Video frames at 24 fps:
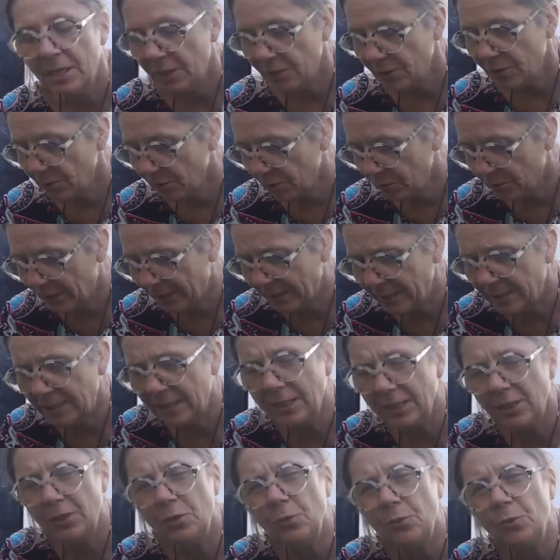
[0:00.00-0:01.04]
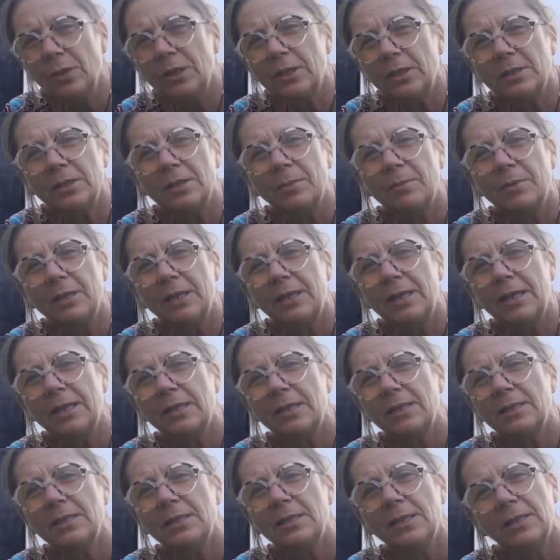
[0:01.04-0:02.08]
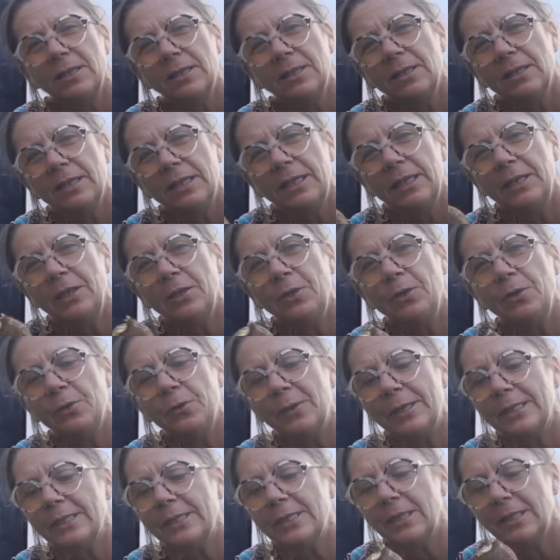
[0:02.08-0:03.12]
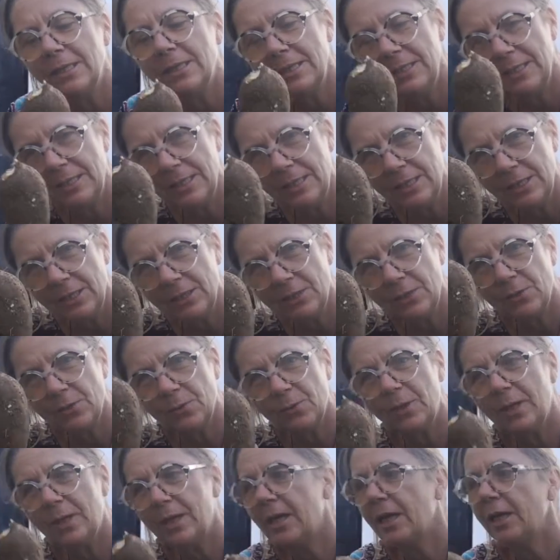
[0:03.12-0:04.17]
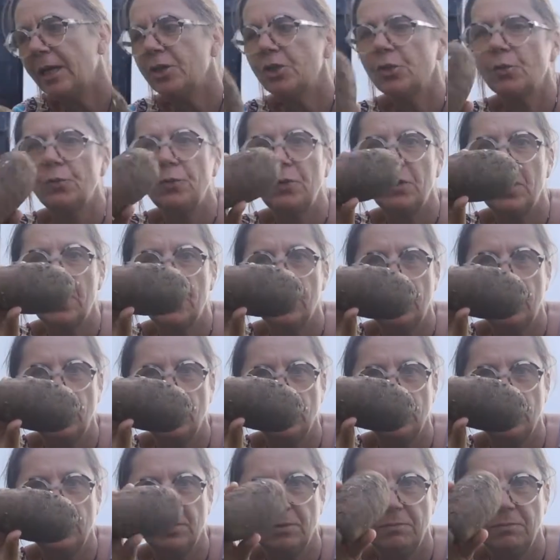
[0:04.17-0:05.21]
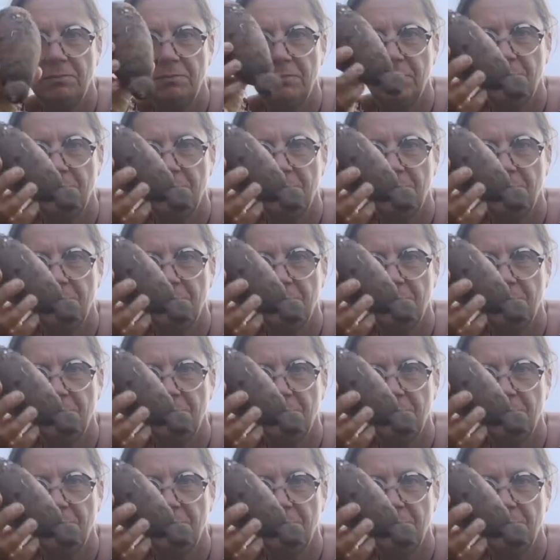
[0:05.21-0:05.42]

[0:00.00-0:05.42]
So I think yucca is something else in the US, so I show you how it looks.